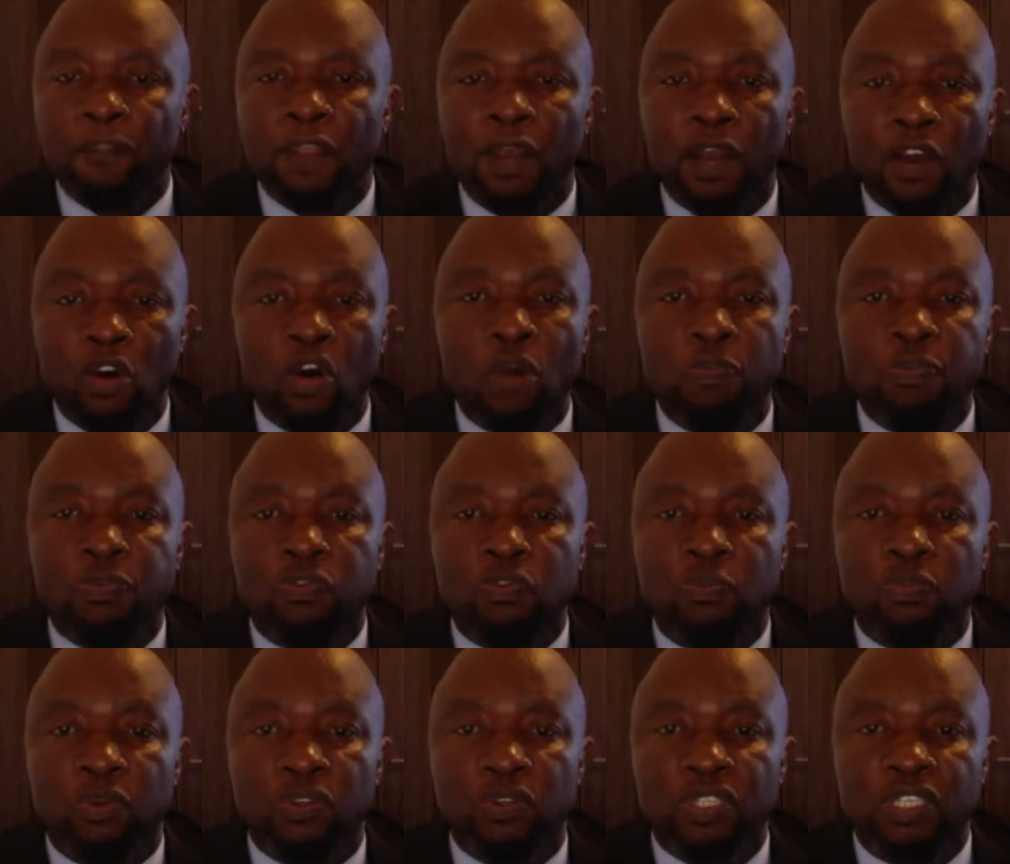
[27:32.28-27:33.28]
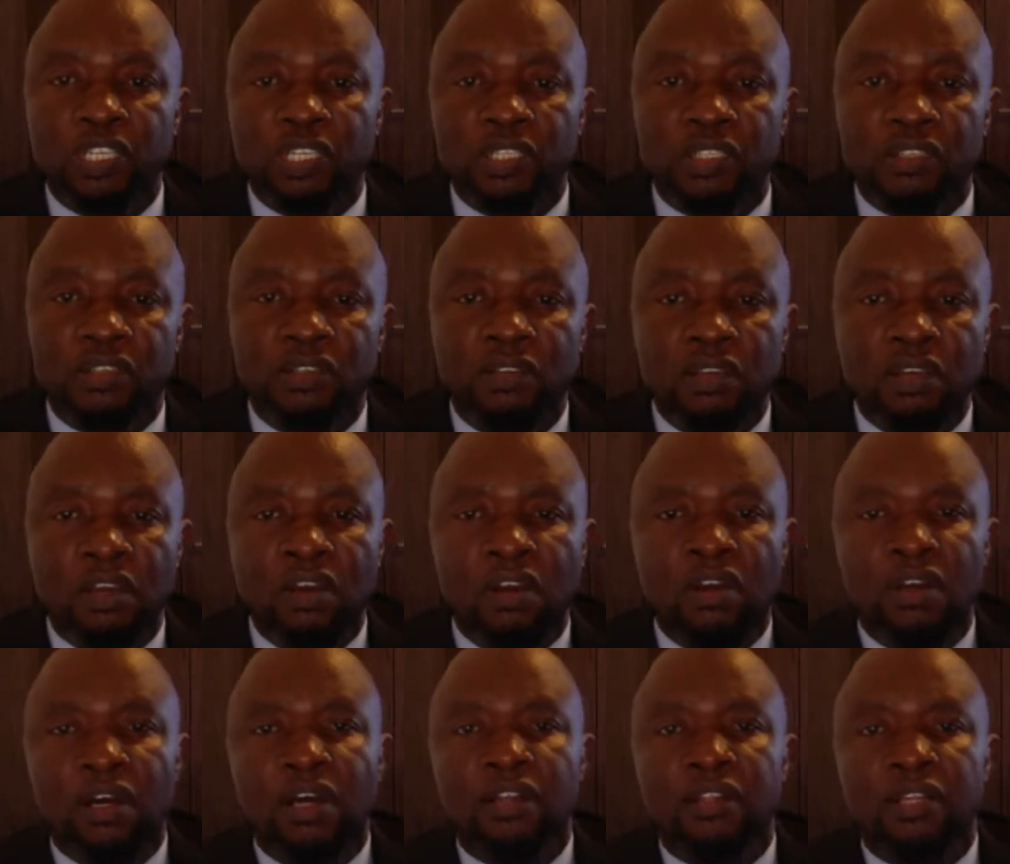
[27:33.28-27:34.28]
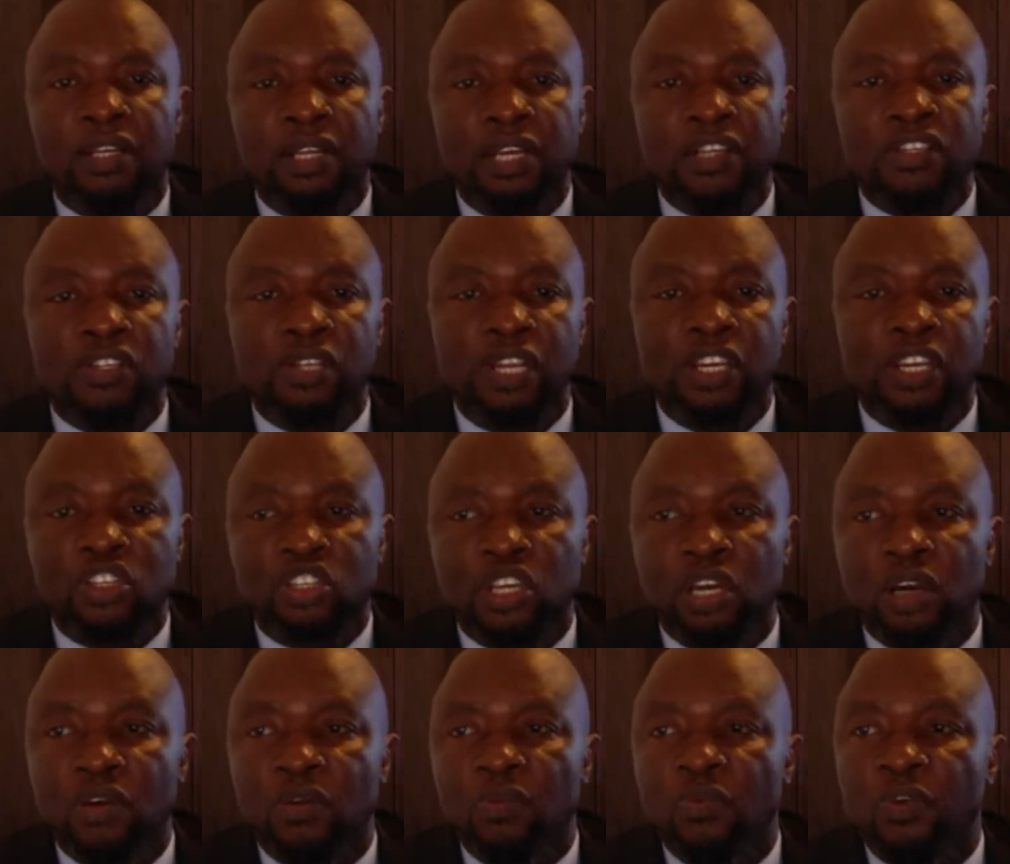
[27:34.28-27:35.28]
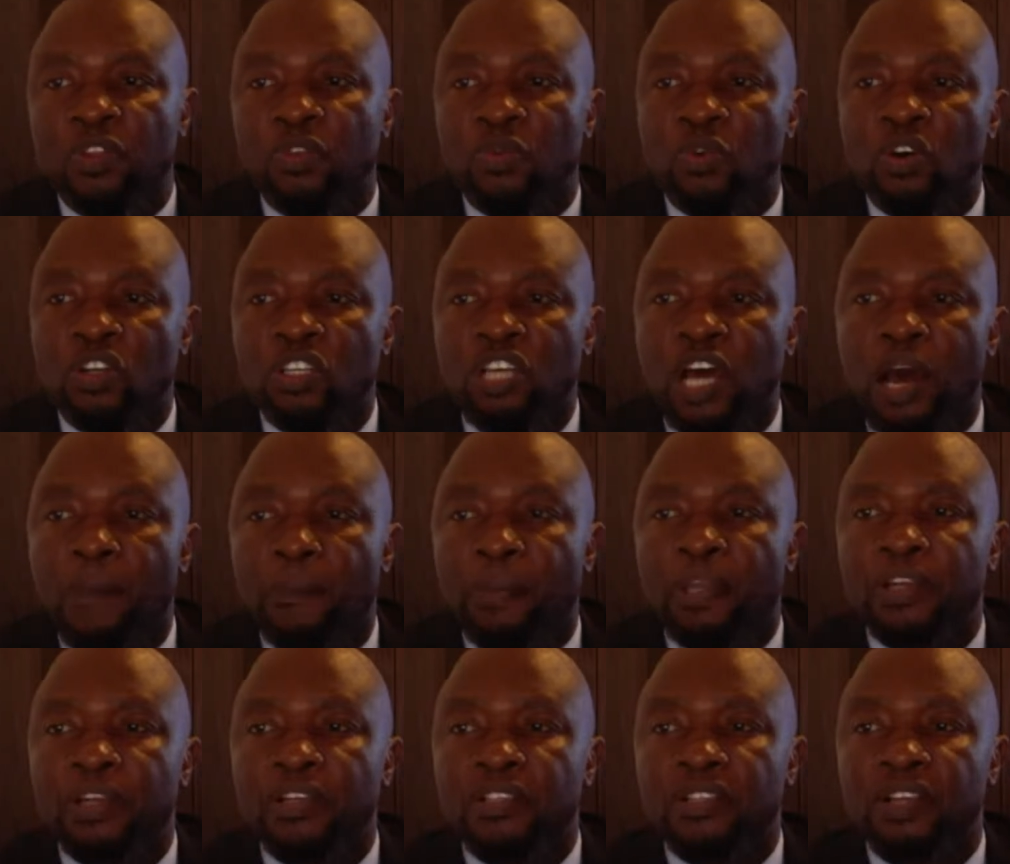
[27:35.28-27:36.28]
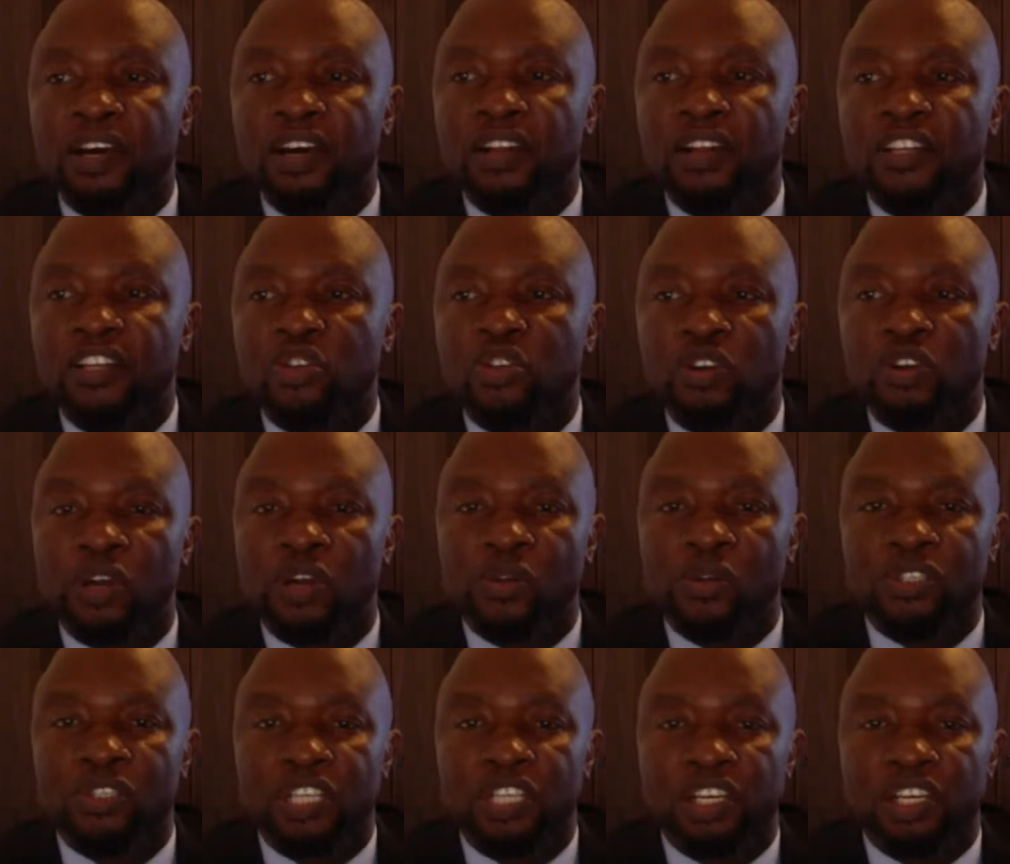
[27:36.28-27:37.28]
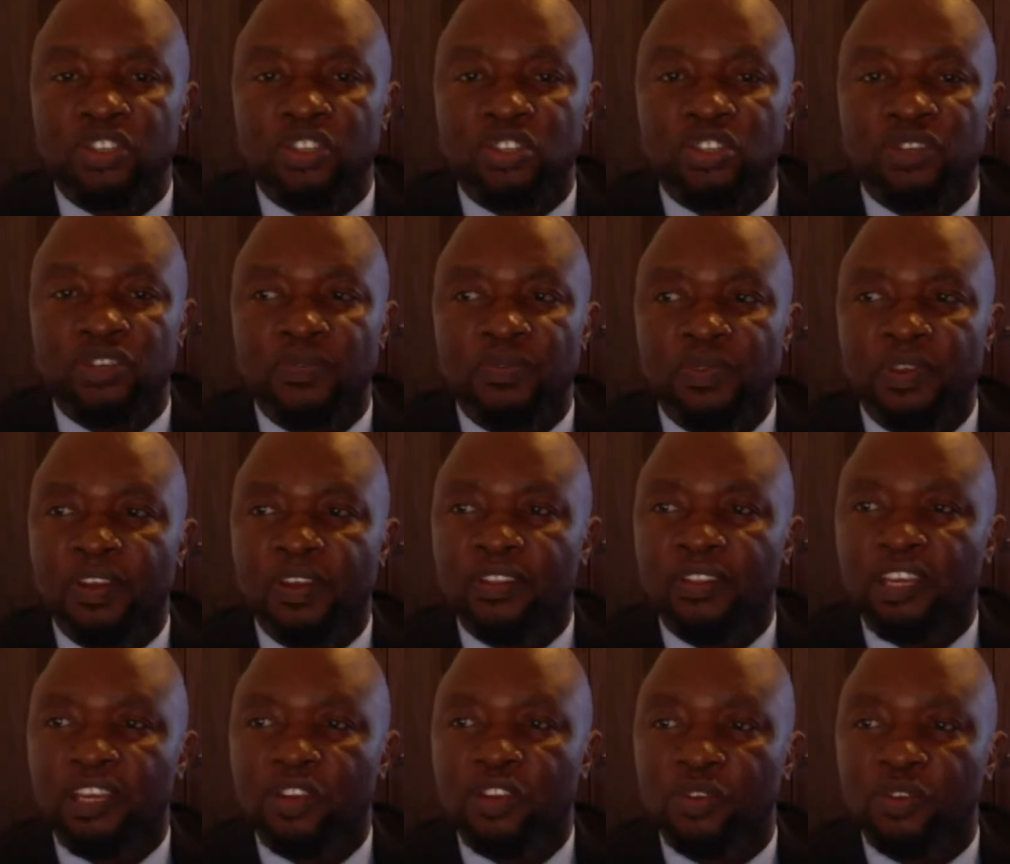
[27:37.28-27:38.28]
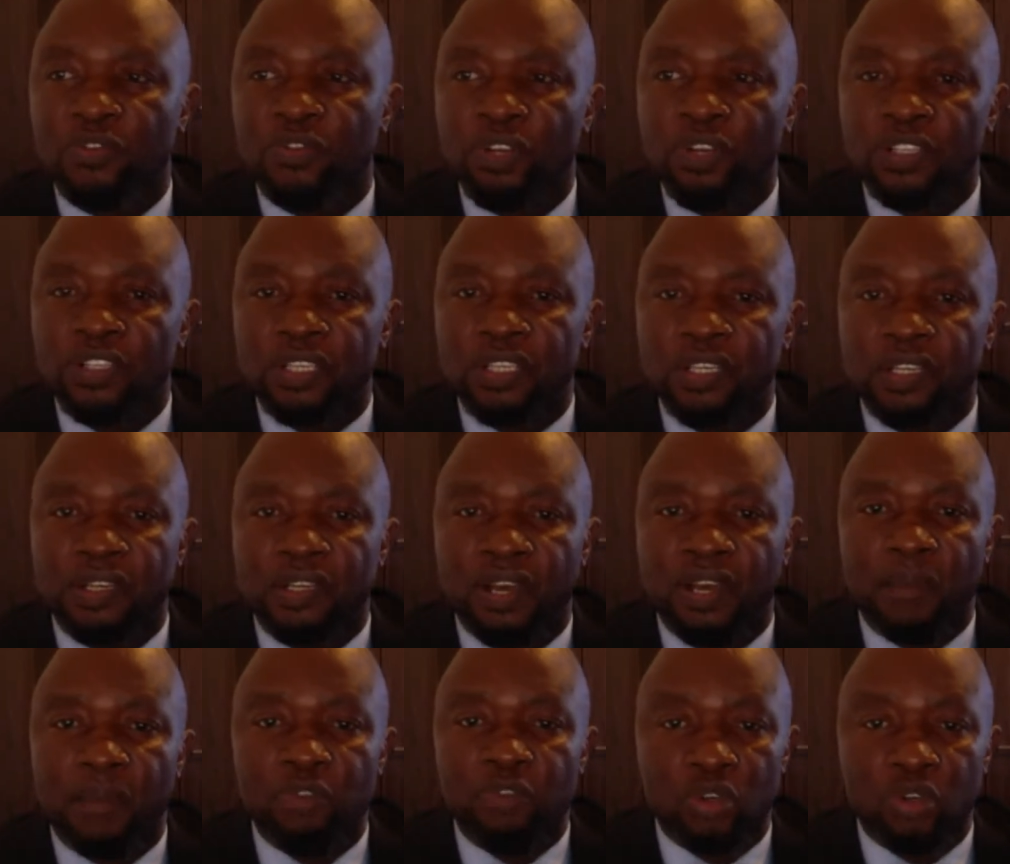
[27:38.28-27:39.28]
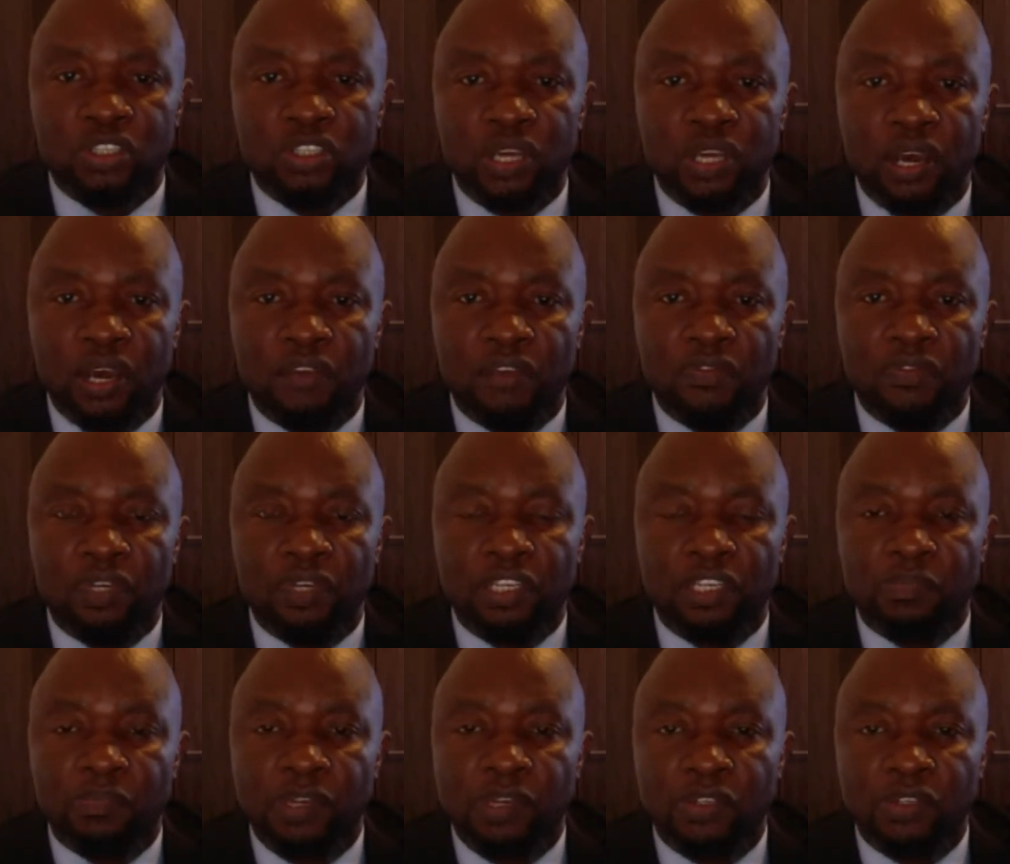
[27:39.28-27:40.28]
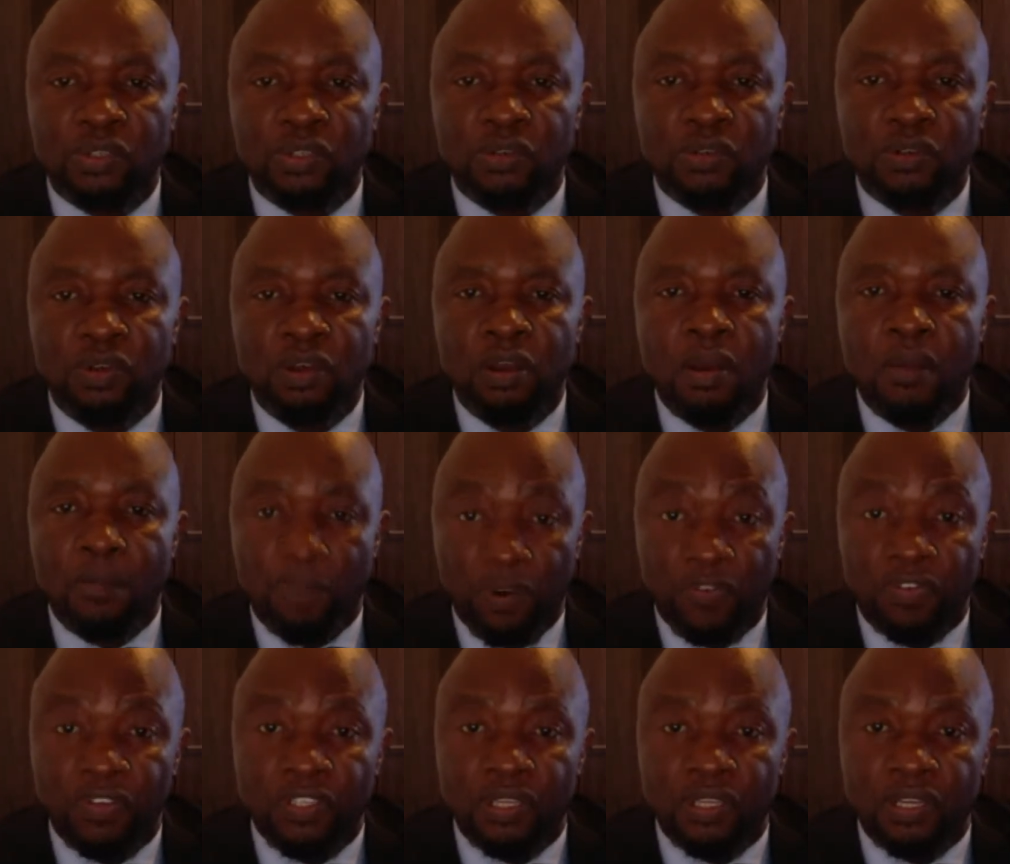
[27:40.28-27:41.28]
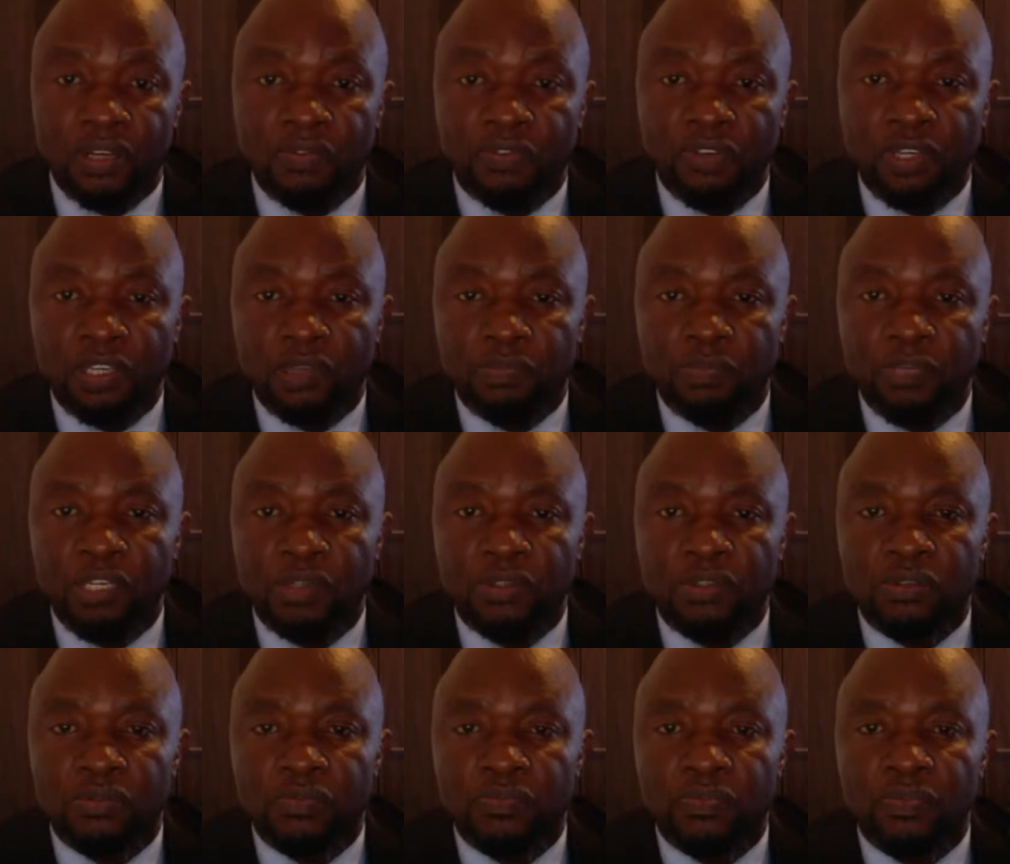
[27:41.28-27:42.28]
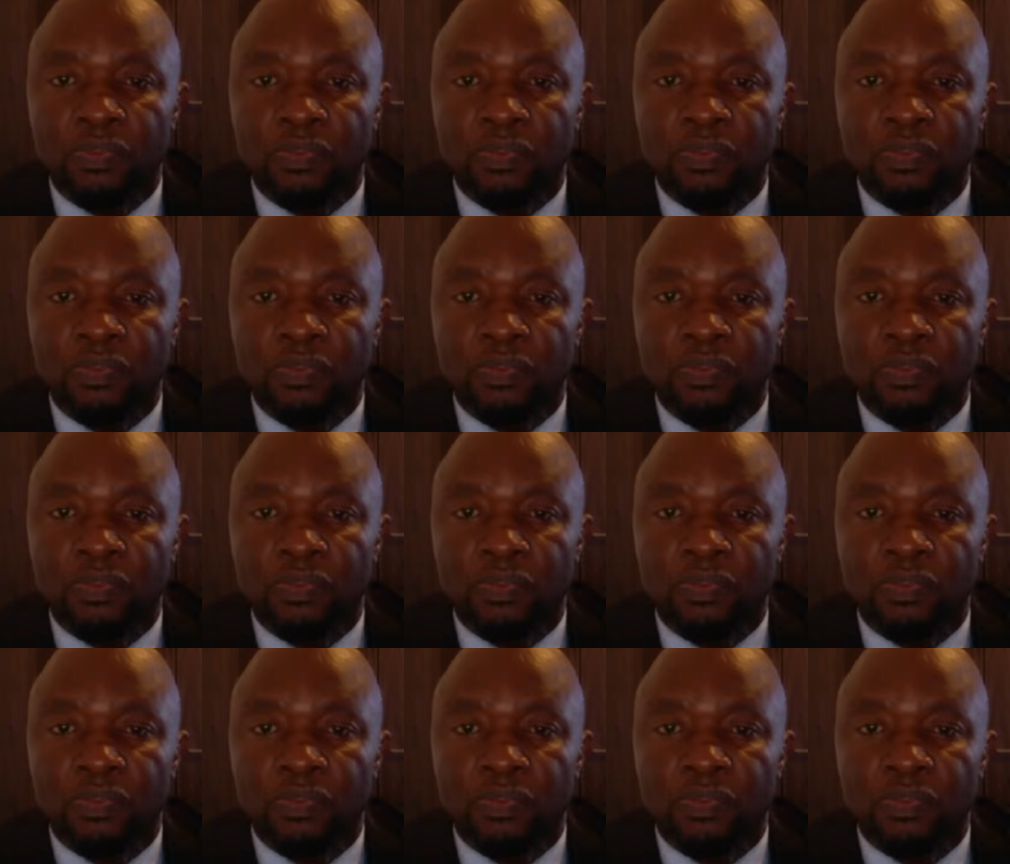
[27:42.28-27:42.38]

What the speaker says: I hope to proceed at the next lecture with what happens at the trial stage. Thank you for listening. I'm Dr. Advocate MILTON, Professor Advocate MILTON,